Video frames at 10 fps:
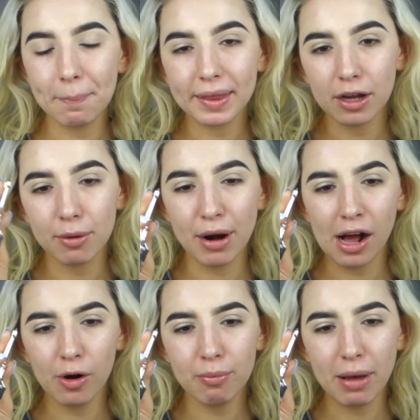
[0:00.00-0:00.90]

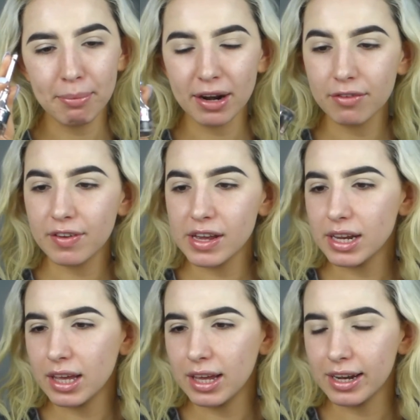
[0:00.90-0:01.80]
Cabral by Benefit
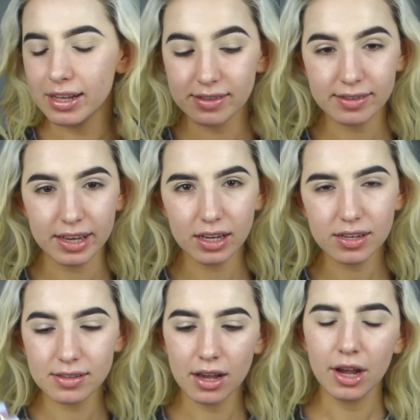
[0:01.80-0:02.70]
in
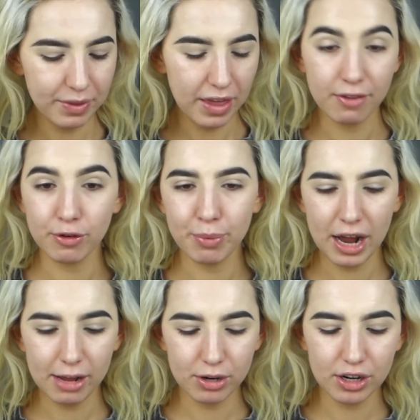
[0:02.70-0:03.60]
6, and then for
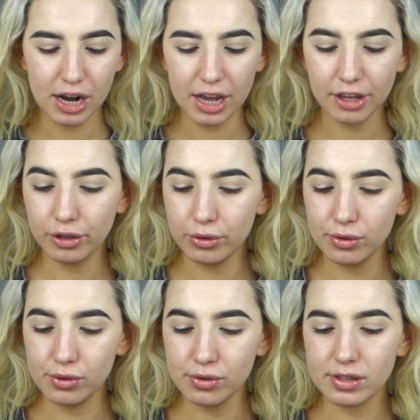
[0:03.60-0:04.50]
primer, I
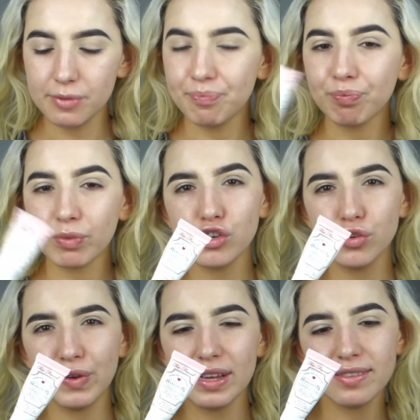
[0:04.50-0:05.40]
used Too
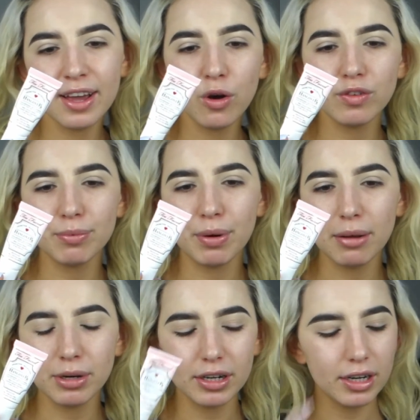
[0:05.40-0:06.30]
Faced Hangover
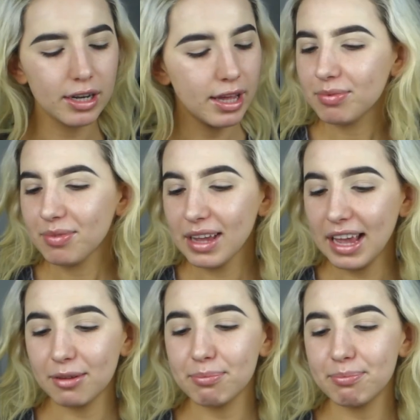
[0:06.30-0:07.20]
Primer
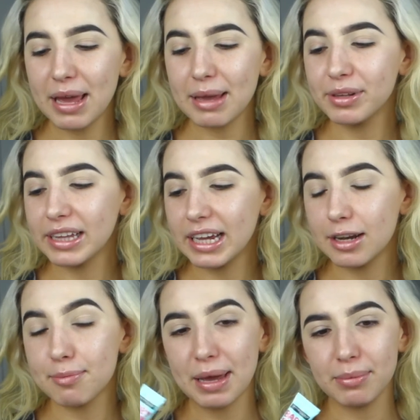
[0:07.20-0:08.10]
and
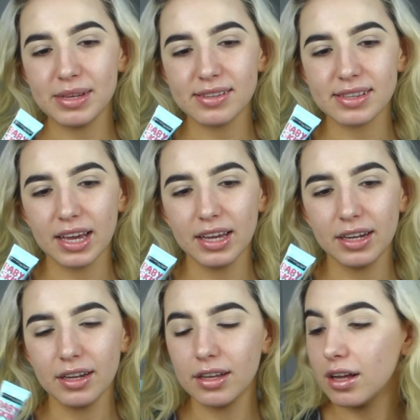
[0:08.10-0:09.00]
Maybelline Baby
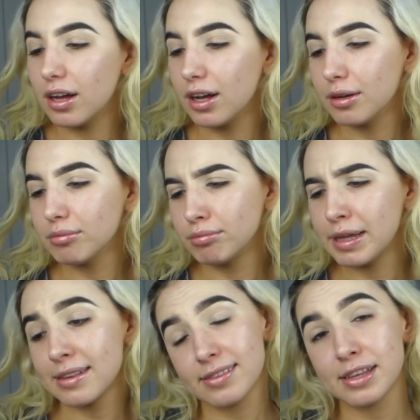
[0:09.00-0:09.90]
Skin
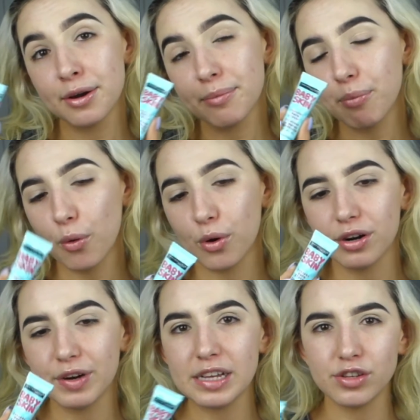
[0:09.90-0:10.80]
Instant Pore
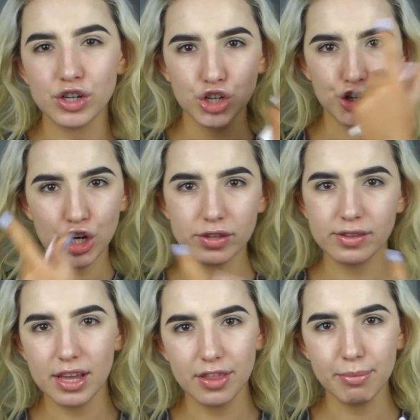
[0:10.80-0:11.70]
Eraser just
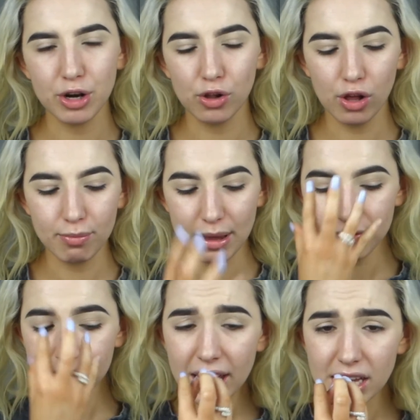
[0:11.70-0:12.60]
in the middle of my
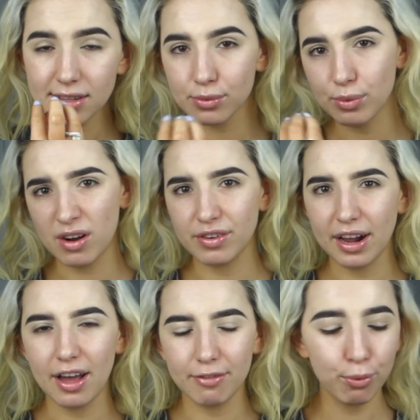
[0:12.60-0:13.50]
face, wherever I
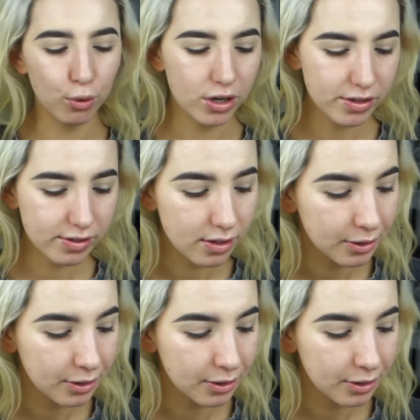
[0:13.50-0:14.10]
have pores.